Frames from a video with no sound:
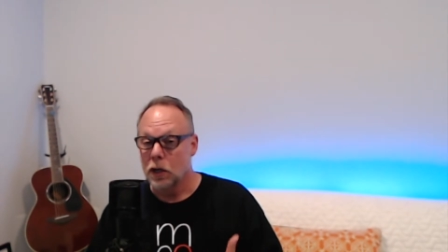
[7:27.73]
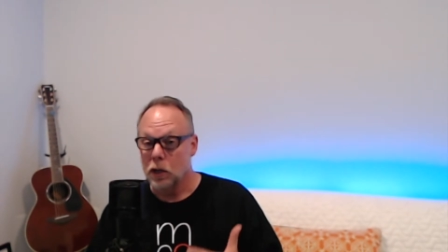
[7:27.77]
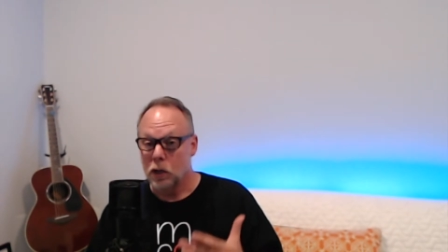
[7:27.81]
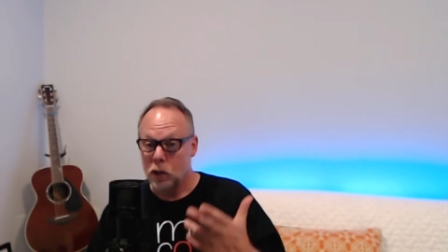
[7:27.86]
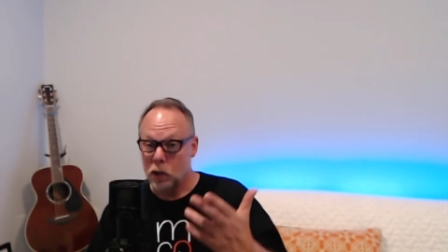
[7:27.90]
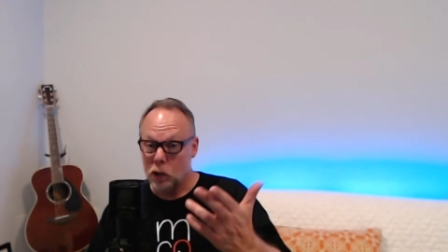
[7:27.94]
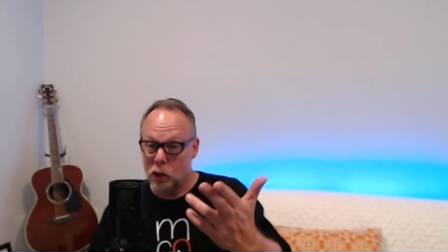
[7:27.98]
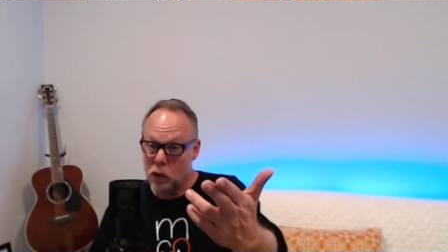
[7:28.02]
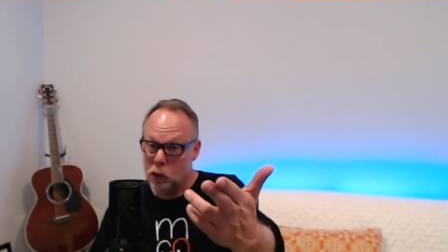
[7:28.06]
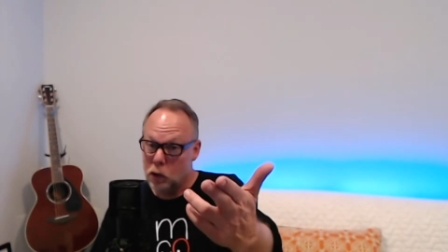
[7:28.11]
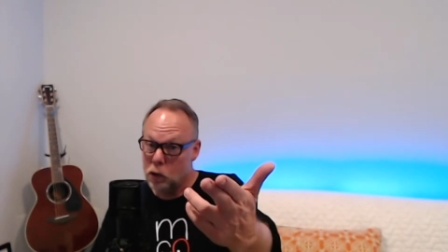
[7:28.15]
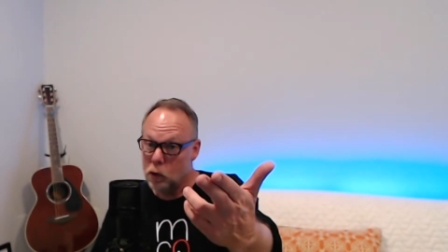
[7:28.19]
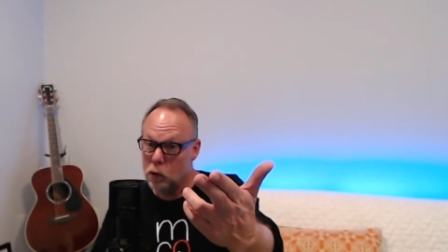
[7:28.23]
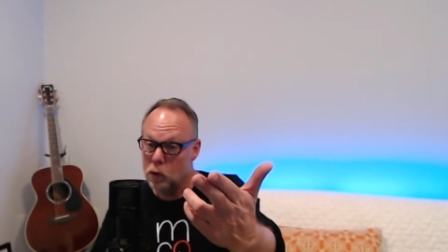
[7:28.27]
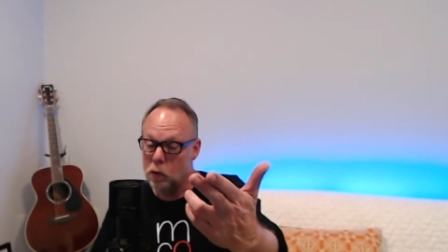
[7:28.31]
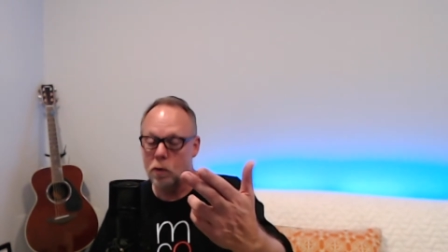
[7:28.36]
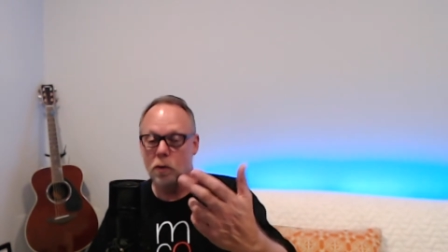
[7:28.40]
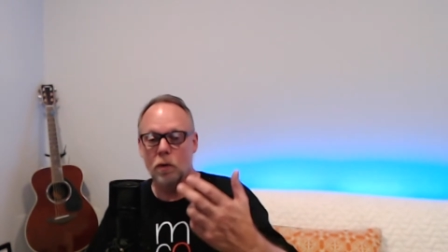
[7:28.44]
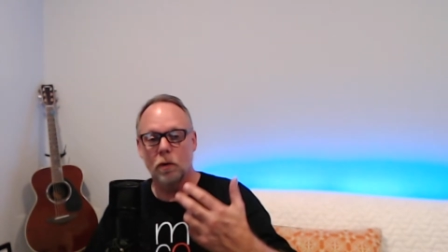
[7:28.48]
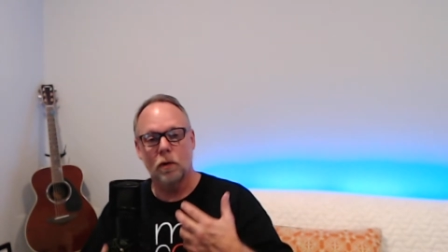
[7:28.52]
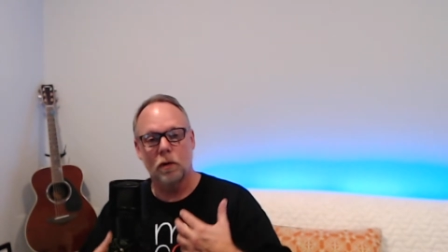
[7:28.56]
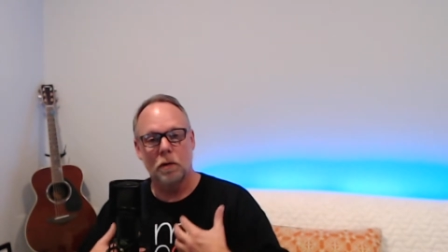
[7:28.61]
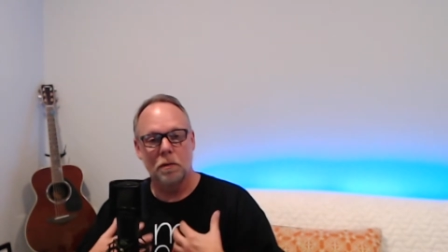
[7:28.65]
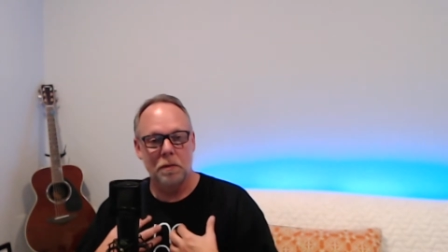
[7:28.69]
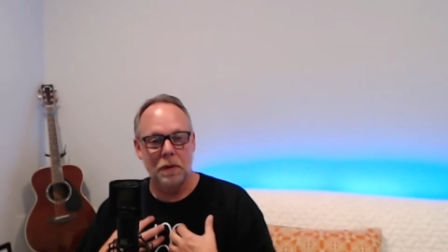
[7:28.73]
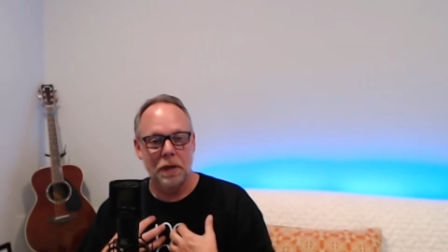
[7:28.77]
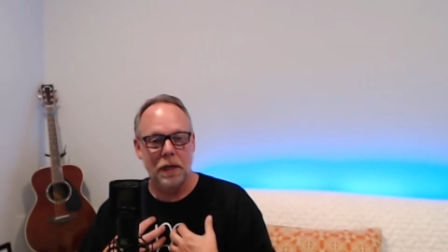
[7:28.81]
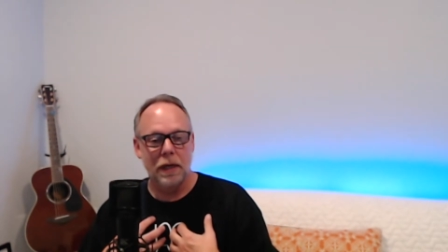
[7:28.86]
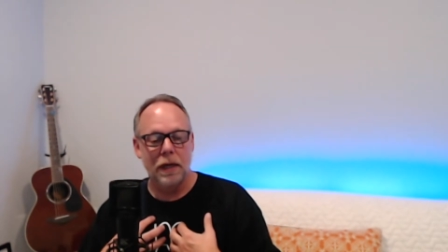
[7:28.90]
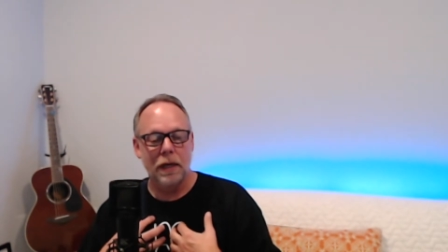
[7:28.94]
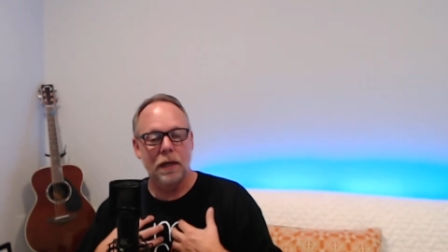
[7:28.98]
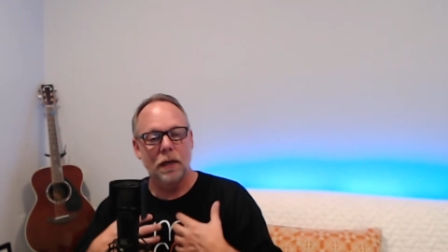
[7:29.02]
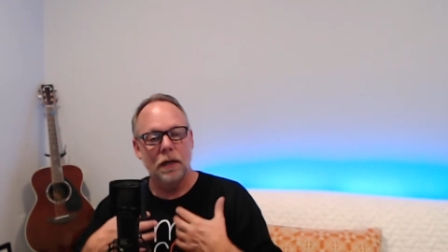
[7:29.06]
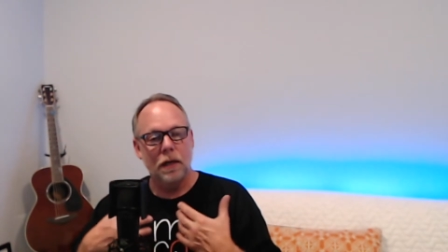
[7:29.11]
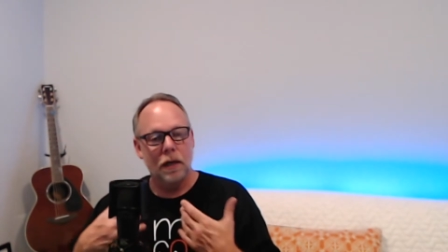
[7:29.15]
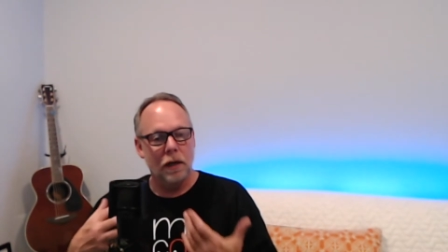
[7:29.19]
you or
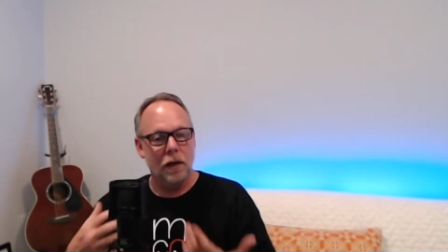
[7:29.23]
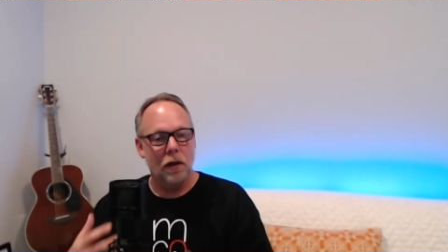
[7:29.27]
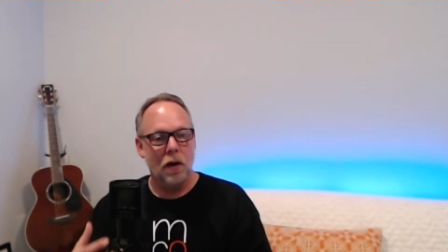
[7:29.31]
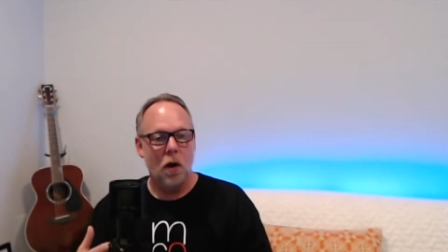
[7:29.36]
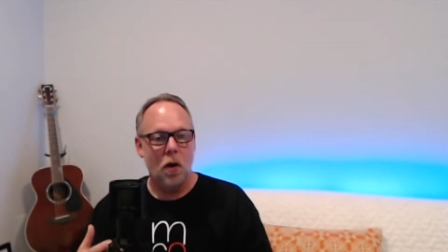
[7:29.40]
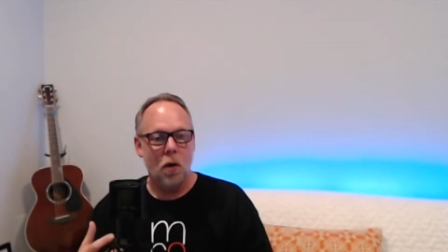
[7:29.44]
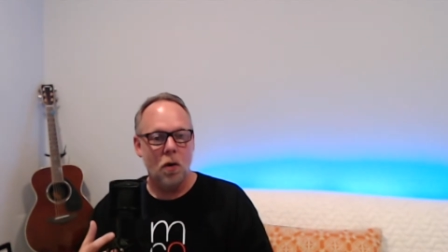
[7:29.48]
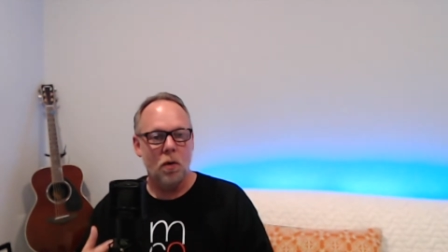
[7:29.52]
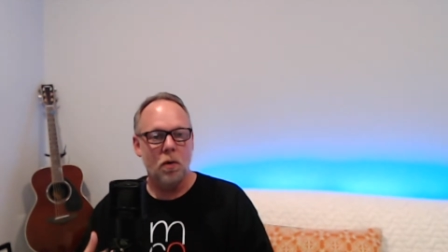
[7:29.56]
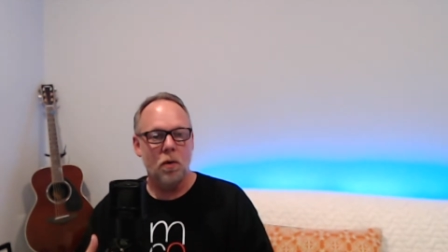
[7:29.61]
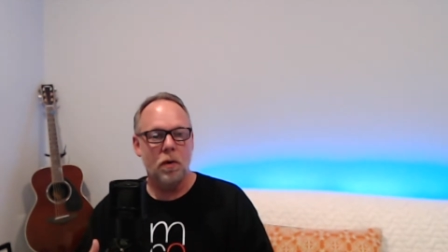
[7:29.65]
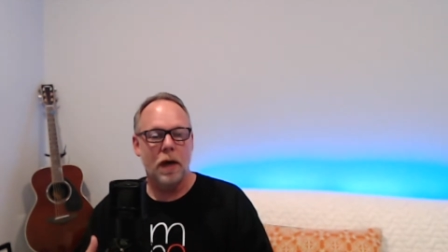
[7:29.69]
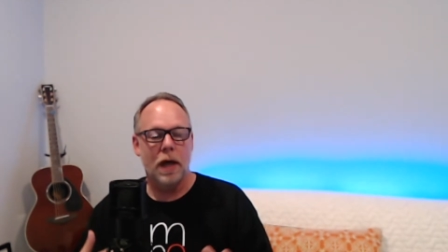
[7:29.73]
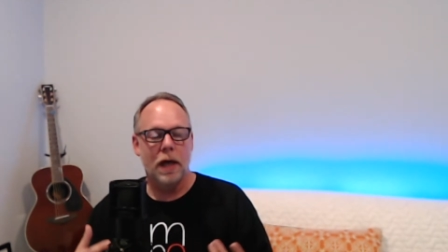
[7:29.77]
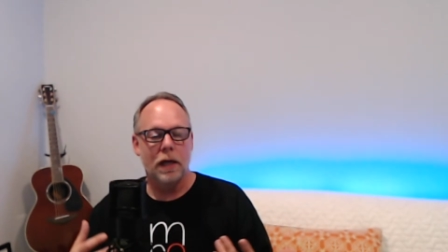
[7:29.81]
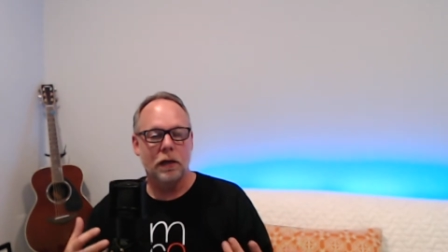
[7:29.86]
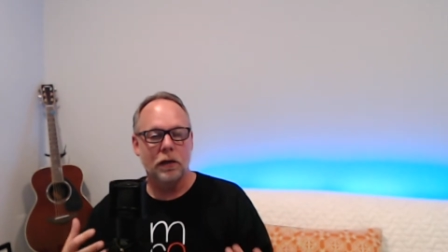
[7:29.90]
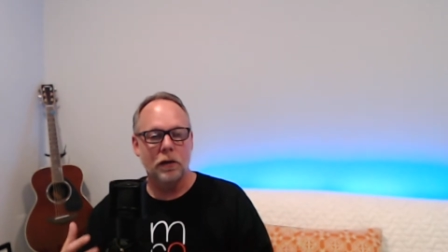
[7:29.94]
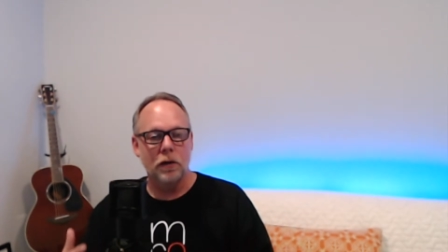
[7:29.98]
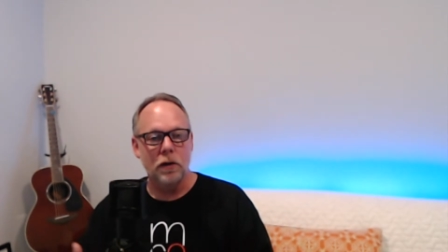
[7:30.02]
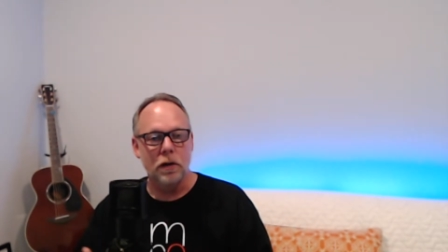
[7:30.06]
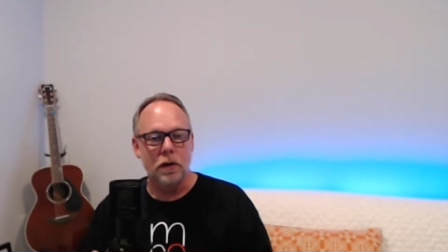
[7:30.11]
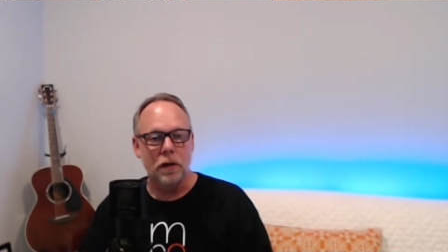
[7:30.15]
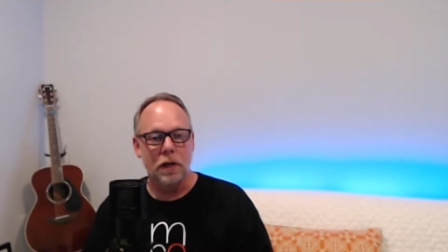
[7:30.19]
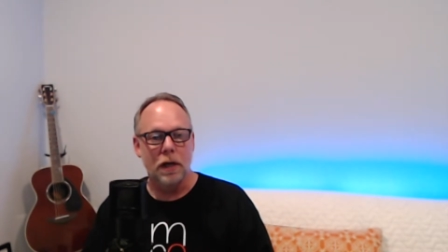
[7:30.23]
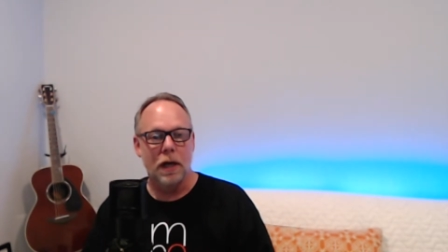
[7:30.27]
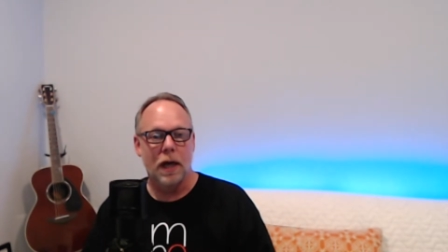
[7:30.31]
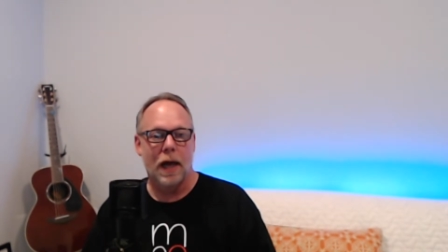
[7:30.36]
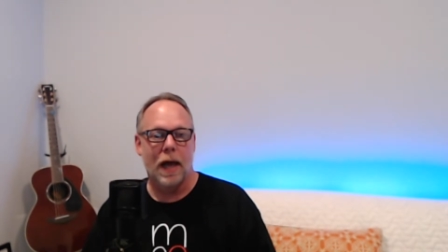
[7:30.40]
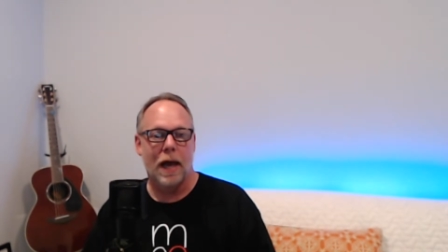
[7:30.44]
me can go and look